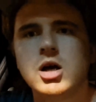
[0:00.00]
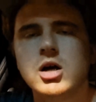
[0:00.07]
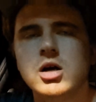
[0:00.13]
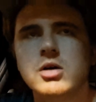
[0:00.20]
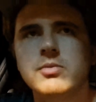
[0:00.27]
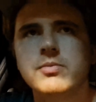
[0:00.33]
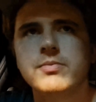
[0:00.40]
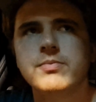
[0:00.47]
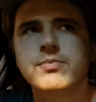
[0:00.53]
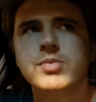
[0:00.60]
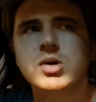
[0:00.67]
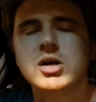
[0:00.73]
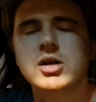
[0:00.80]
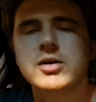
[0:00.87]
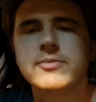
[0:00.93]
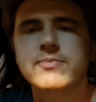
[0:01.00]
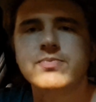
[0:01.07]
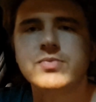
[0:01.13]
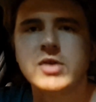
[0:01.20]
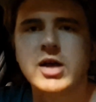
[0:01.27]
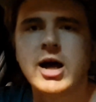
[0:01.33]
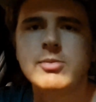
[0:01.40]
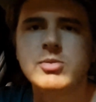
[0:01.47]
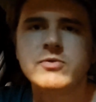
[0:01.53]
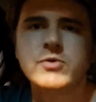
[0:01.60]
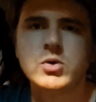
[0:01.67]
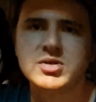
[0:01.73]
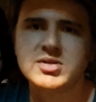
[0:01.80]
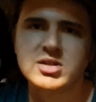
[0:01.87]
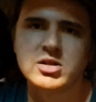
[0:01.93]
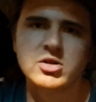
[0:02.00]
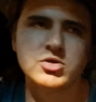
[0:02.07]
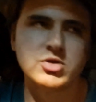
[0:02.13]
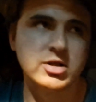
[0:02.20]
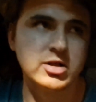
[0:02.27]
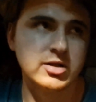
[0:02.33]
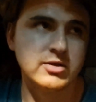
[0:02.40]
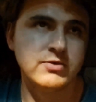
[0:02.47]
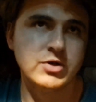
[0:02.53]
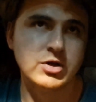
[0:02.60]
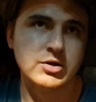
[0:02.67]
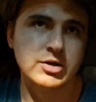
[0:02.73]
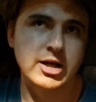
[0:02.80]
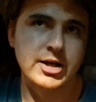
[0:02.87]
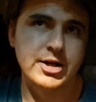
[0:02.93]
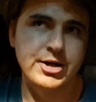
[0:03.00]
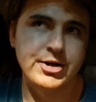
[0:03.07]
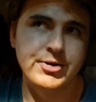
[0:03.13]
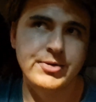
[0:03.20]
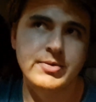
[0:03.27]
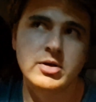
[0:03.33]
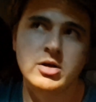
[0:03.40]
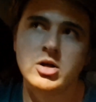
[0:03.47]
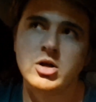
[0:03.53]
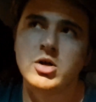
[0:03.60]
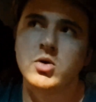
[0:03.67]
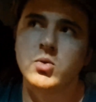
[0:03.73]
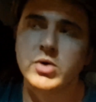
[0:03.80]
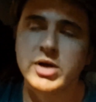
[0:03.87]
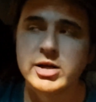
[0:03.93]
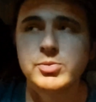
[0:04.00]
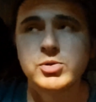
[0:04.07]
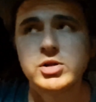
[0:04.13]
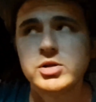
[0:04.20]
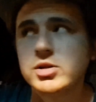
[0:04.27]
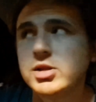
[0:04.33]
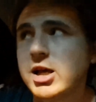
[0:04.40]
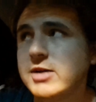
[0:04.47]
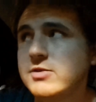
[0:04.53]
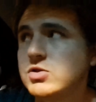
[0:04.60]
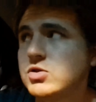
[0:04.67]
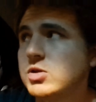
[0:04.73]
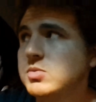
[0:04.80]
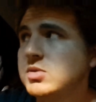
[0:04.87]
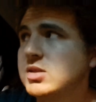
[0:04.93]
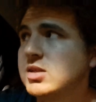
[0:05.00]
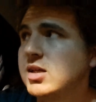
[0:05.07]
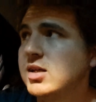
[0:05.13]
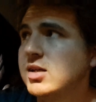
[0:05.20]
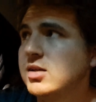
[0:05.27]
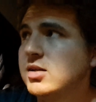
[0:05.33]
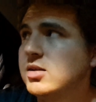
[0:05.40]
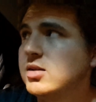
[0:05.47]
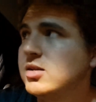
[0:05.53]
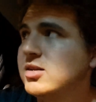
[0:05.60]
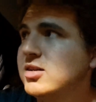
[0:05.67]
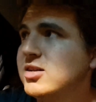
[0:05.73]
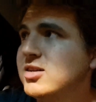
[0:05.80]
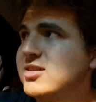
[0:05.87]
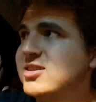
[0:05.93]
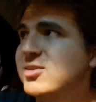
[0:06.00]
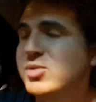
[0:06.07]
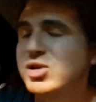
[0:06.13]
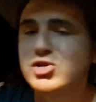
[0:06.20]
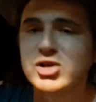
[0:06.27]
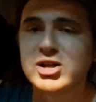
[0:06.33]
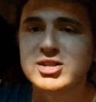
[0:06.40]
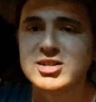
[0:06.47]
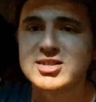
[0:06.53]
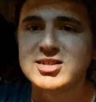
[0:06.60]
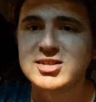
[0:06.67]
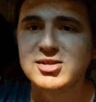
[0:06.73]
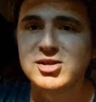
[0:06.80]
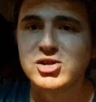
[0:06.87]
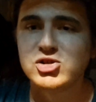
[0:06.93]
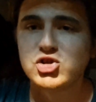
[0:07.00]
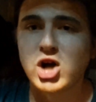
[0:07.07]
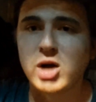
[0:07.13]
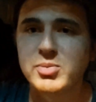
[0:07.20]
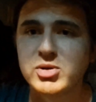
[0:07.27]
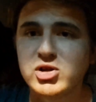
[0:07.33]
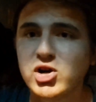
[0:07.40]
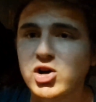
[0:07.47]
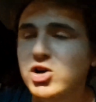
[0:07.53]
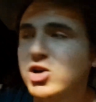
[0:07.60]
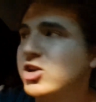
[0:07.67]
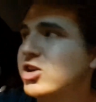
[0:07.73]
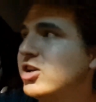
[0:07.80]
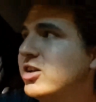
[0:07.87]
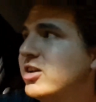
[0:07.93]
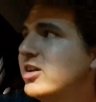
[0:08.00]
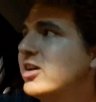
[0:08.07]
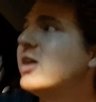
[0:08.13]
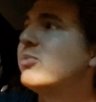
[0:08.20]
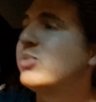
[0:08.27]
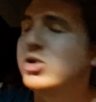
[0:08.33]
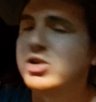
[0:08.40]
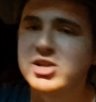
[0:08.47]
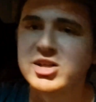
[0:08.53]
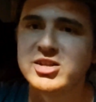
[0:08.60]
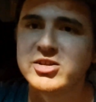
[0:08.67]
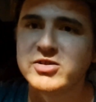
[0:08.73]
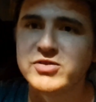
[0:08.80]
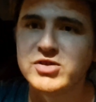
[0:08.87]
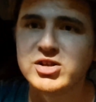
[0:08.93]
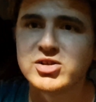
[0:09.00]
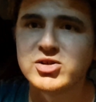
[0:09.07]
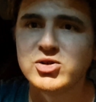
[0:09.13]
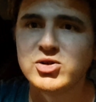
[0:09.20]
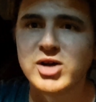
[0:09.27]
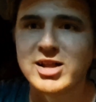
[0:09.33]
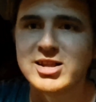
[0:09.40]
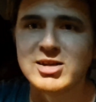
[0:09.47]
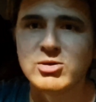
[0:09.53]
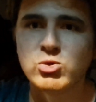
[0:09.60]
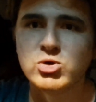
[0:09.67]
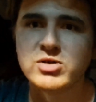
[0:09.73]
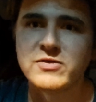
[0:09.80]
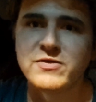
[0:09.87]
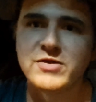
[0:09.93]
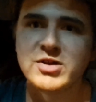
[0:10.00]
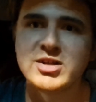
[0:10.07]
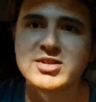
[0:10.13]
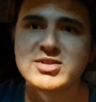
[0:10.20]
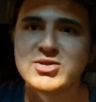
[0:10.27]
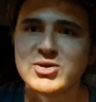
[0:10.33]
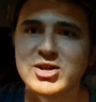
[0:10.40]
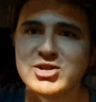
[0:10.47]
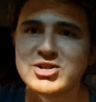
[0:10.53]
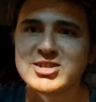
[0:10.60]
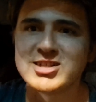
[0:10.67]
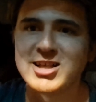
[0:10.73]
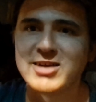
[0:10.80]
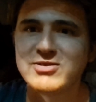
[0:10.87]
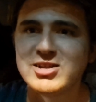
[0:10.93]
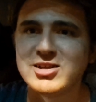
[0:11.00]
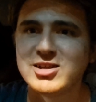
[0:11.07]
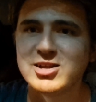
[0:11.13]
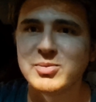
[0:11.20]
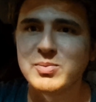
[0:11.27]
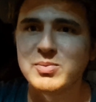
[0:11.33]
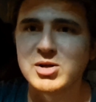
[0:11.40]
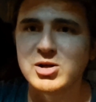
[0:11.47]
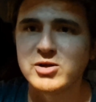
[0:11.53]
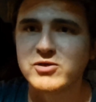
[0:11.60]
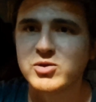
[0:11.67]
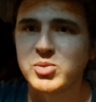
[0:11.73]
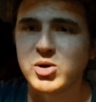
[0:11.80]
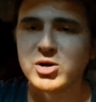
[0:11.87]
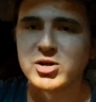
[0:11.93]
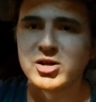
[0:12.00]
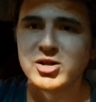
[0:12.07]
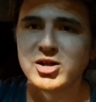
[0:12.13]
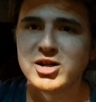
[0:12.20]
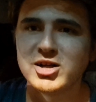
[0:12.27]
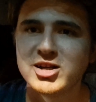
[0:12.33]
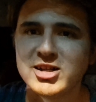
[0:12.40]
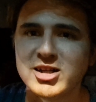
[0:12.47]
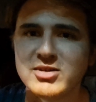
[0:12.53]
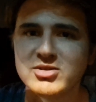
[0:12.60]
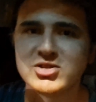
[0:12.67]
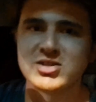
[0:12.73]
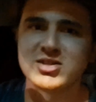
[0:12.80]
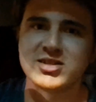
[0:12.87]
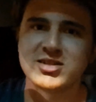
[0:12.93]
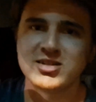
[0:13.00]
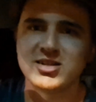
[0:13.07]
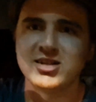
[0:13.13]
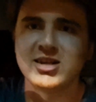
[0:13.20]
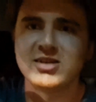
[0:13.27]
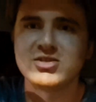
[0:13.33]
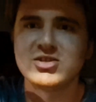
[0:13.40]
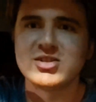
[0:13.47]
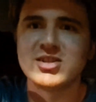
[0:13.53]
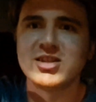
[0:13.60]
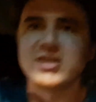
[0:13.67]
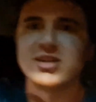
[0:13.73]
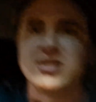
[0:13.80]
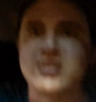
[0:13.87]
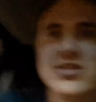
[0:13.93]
Um, but I've been focusing on trying to figure that out. We had a pretty good live stream today. Somebody tried to steal a shopping cart and put it in their vehicle and it wouldn't fit, so they just left it in the middle of the parking lot and now it's just now it's just there.